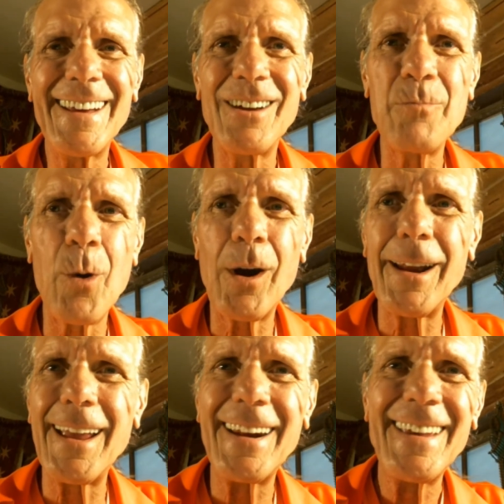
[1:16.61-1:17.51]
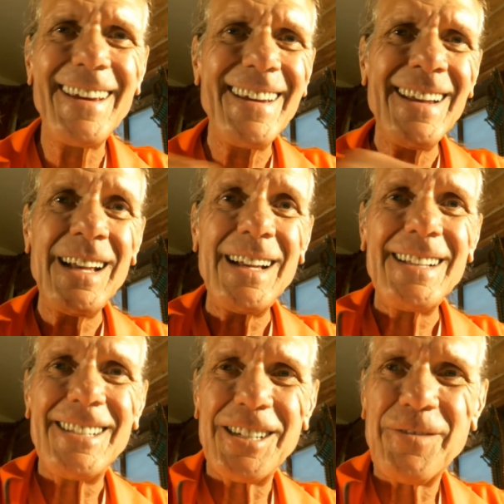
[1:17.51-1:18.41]
Good morning.
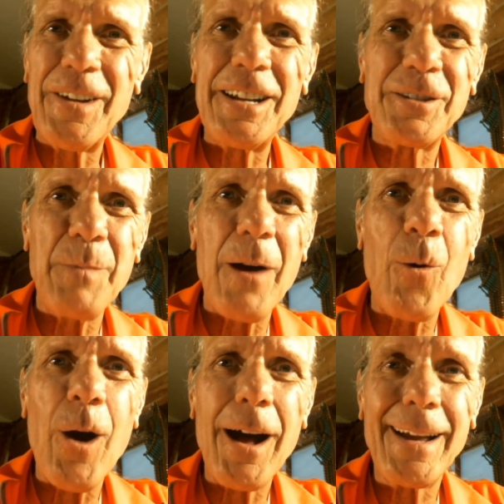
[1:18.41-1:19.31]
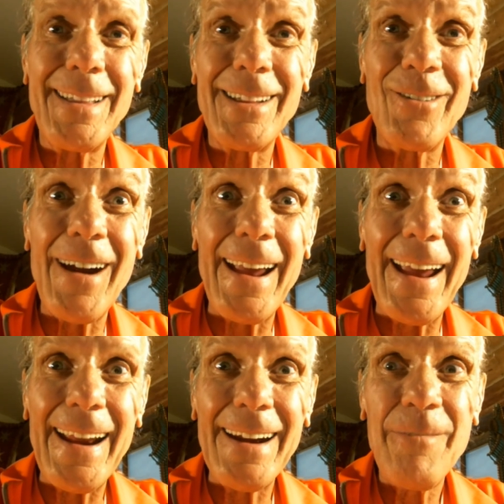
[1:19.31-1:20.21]
Just finished my walk in the
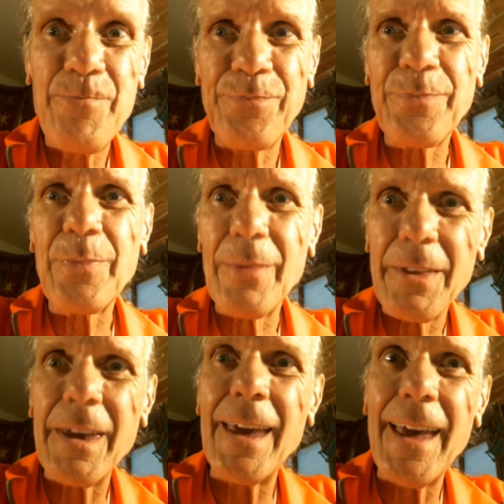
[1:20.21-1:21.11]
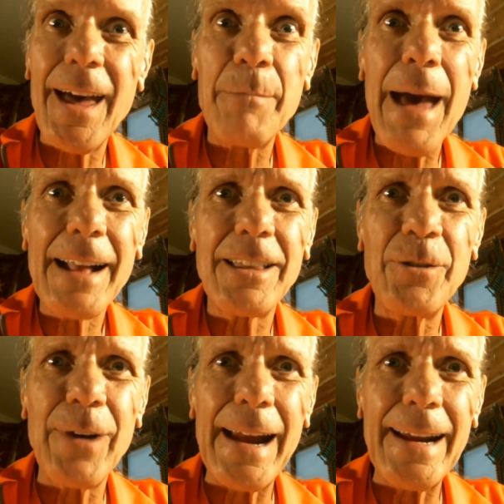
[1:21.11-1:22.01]
rain. Yeah, back to
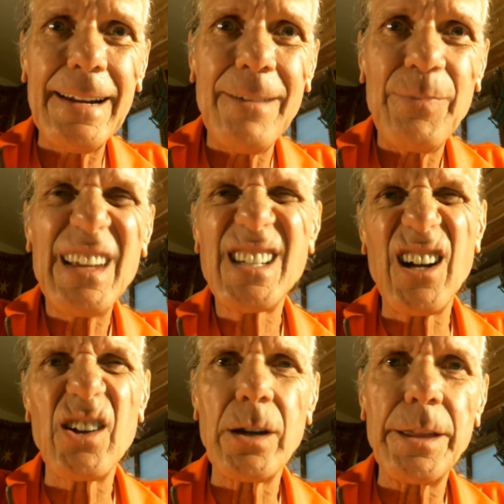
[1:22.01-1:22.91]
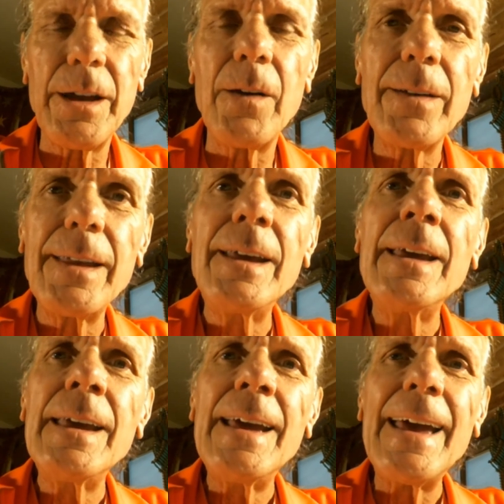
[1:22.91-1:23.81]
the rain. It's all good though.
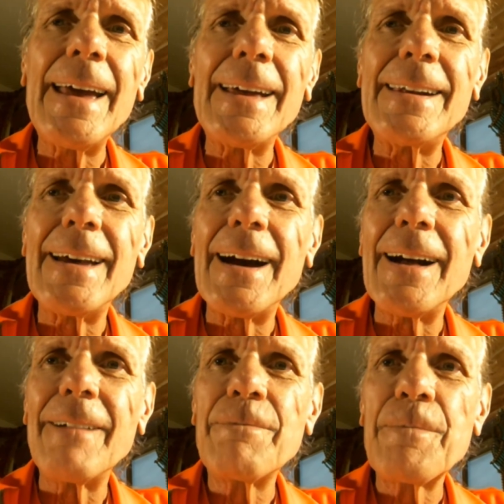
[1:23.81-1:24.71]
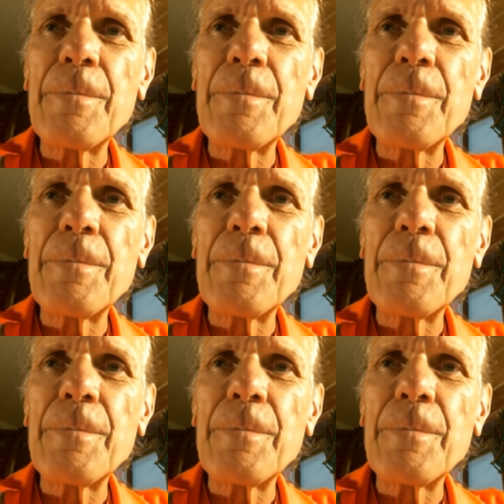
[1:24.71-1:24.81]
And uh,